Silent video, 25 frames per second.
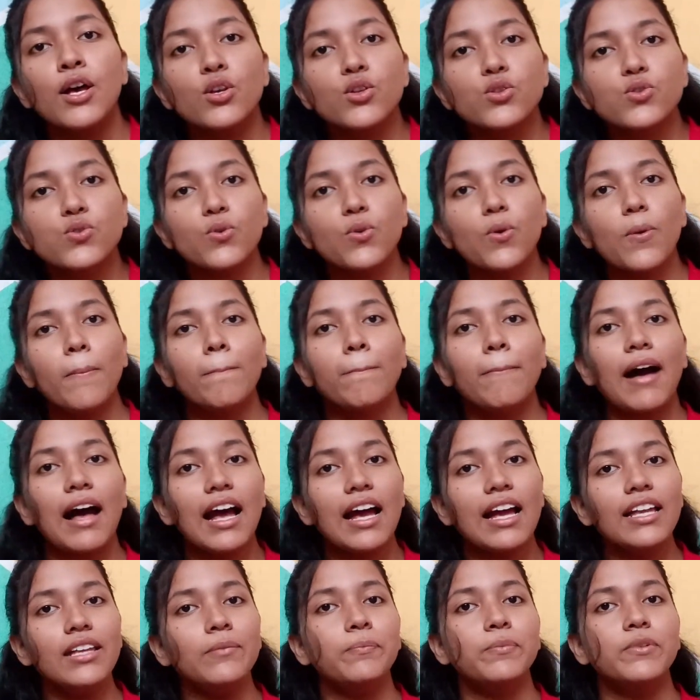So
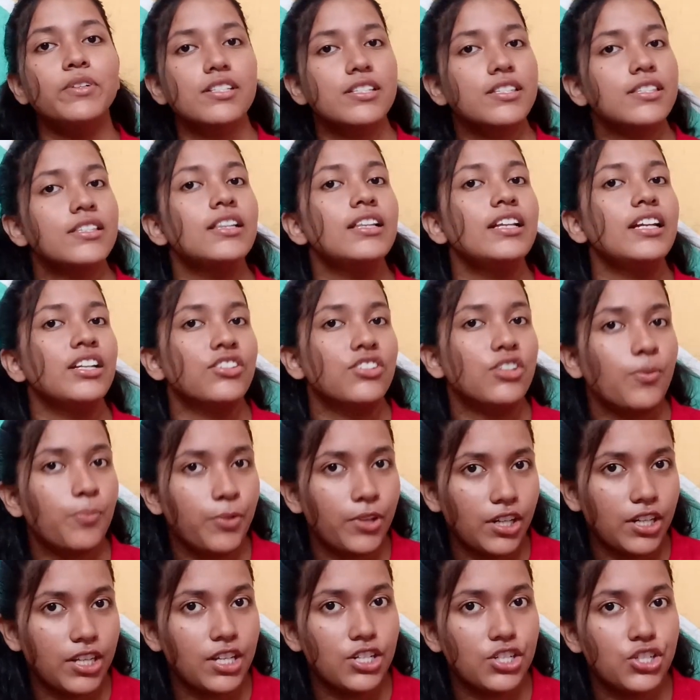my personal
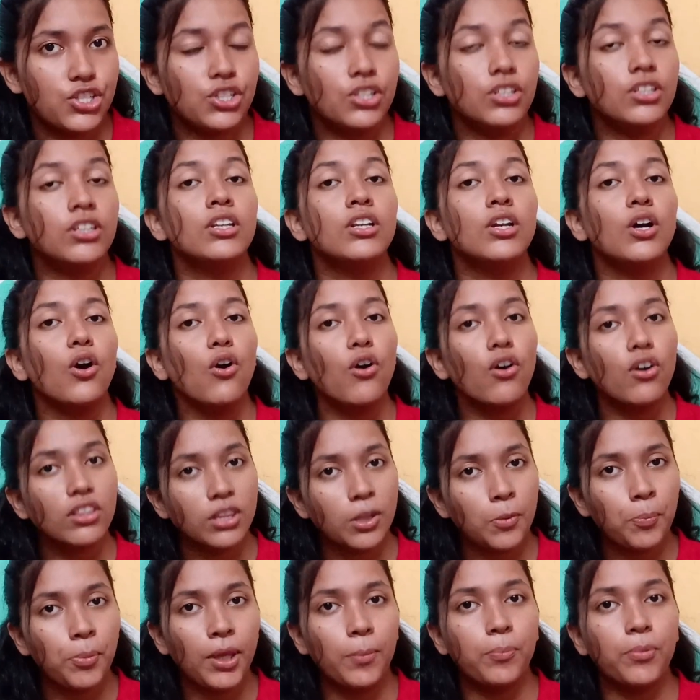interpretation on
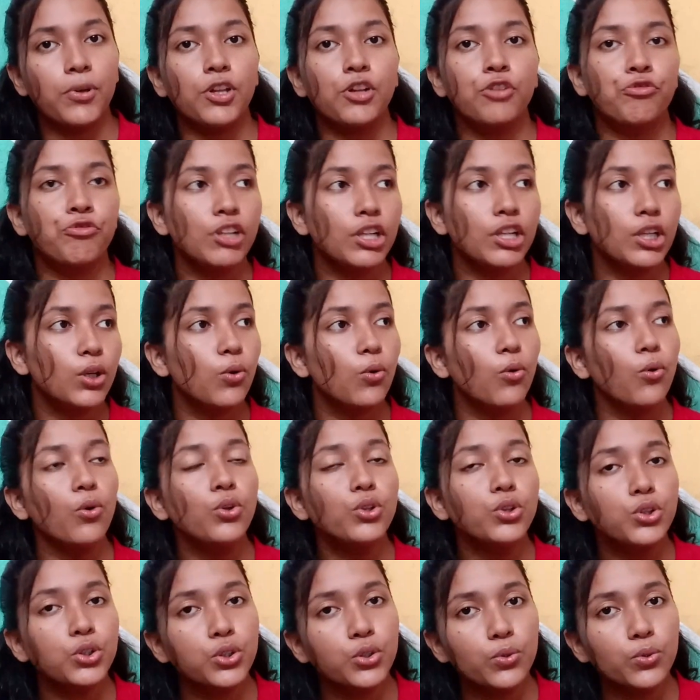the paper will
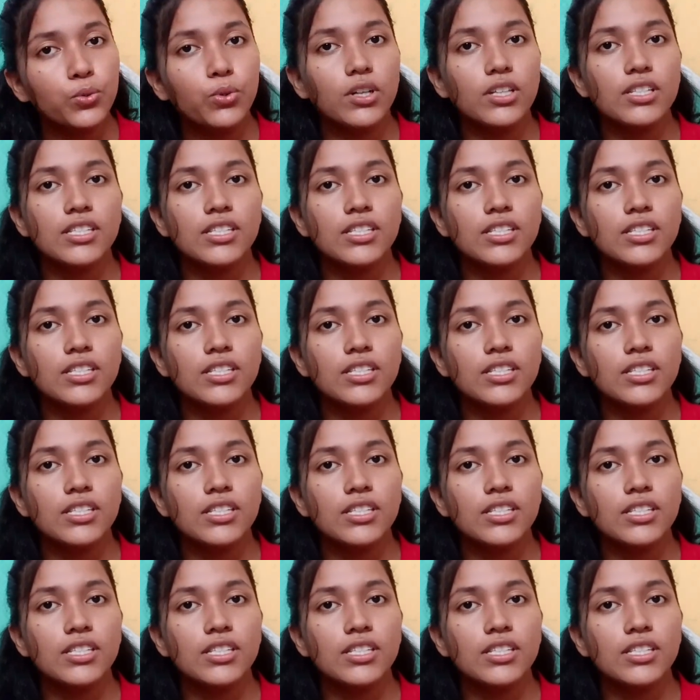go through